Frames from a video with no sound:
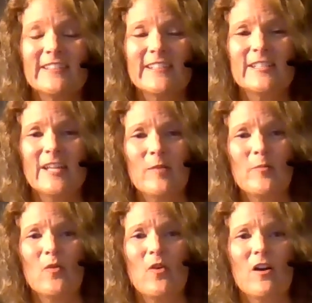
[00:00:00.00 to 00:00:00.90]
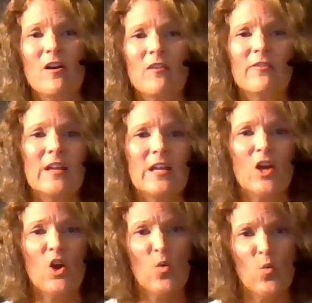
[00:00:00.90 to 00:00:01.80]
example of
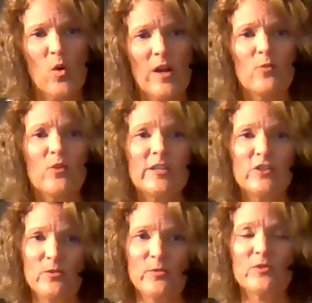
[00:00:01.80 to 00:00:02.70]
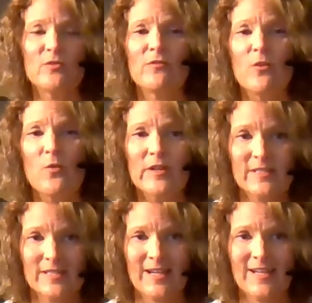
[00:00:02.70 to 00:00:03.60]
what we choose to
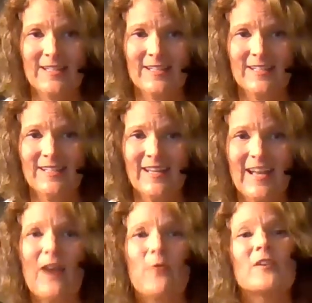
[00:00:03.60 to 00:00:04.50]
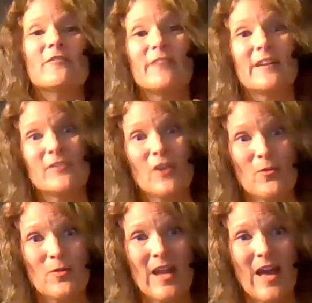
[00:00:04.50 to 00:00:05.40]
focus on, how it affects
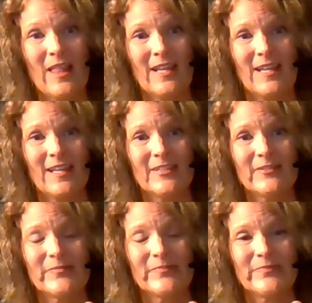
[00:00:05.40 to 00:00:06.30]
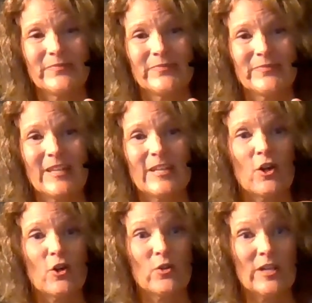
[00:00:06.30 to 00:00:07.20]
our reality and
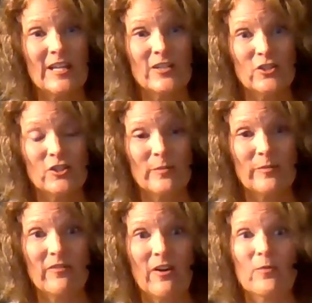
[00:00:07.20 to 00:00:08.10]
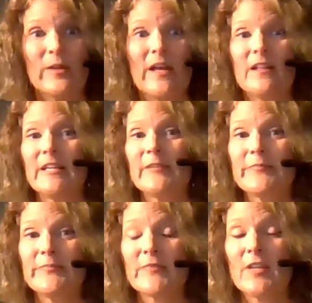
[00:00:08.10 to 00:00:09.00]
our creationship of our reality.
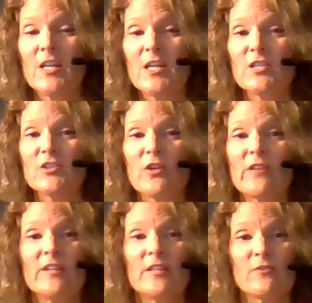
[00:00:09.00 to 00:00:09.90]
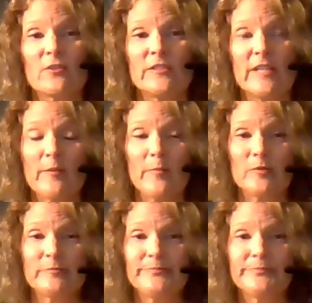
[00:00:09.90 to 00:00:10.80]
So I'll give you another example.